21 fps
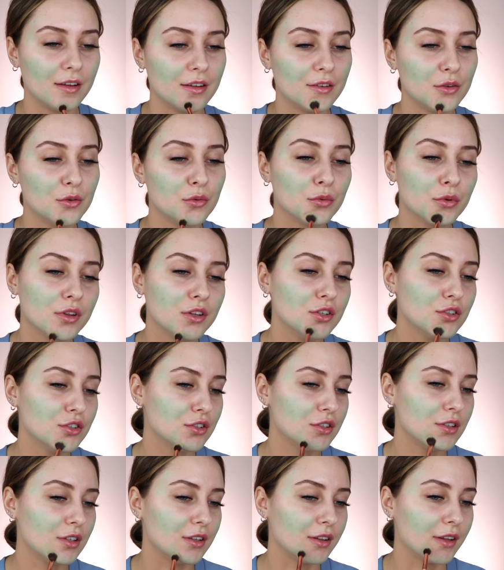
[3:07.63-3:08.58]
you really
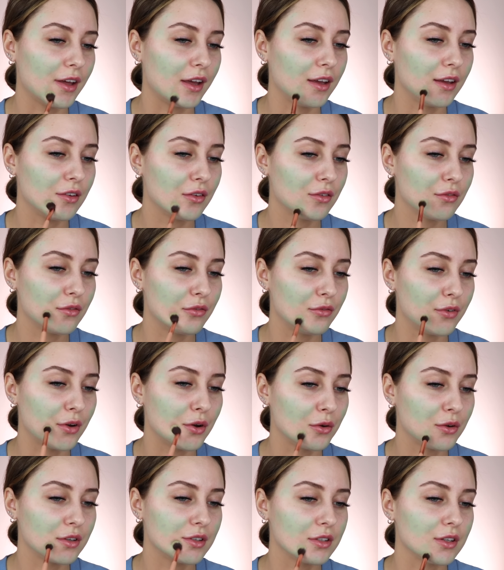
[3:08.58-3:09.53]
shouldn't like
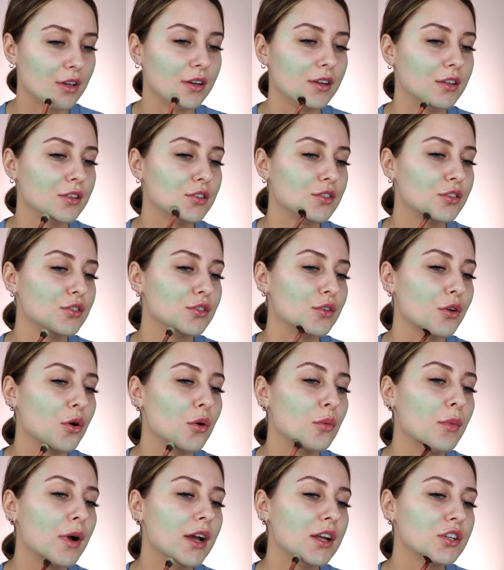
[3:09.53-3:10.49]
focus on it
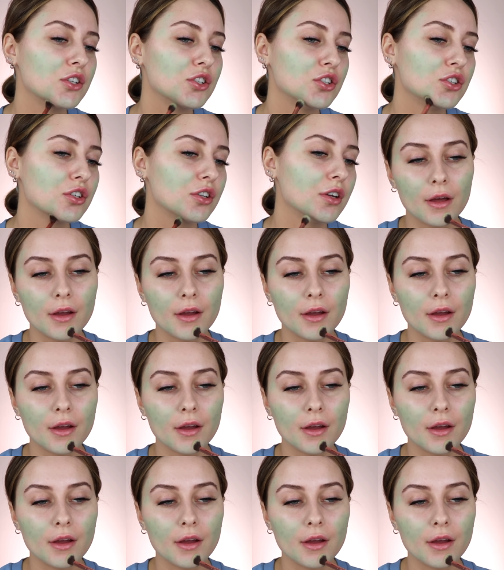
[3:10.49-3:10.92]
so much.